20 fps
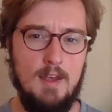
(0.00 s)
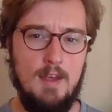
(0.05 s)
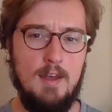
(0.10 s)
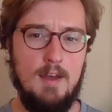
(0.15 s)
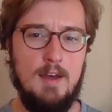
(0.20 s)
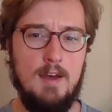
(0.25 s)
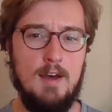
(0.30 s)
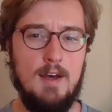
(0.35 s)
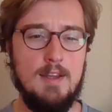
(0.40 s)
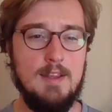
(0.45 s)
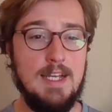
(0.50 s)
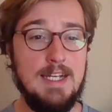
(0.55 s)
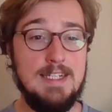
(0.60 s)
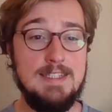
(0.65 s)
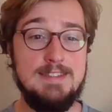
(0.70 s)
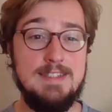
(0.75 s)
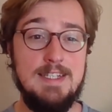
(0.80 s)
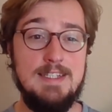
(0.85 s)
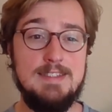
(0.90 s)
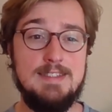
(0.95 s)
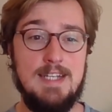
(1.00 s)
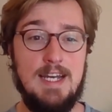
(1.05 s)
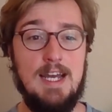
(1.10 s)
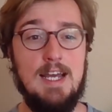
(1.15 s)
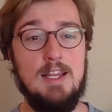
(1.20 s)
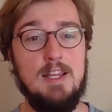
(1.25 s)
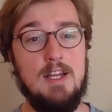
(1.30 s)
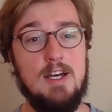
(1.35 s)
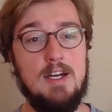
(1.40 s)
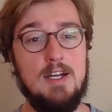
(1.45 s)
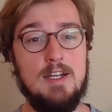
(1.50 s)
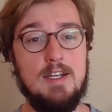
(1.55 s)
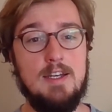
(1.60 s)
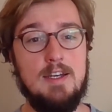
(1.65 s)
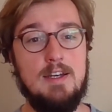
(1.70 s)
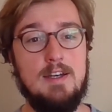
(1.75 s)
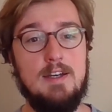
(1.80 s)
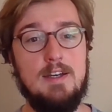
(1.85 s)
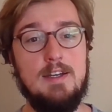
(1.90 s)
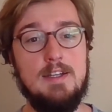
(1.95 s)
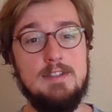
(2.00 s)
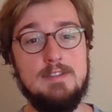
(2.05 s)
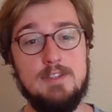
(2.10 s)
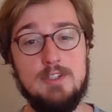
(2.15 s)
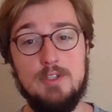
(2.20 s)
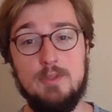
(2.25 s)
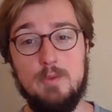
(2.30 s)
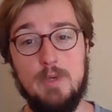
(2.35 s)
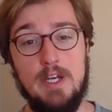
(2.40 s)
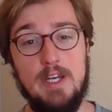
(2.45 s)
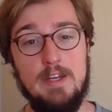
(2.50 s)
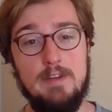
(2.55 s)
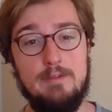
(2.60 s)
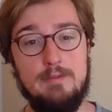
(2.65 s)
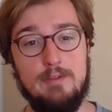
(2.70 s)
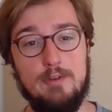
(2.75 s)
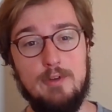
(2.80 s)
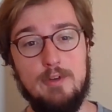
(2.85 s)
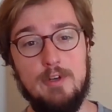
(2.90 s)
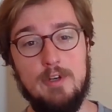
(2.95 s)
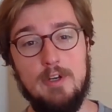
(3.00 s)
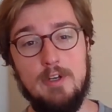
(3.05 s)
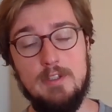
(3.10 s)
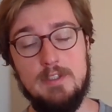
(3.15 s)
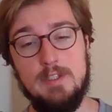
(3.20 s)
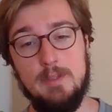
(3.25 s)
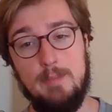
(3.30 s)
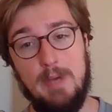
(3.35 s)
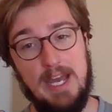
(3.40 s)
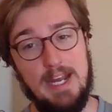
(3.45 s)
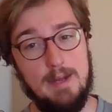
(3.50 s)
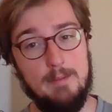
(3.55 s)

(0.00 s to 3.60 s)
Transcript: Like I said, dialogue is a good way to pack a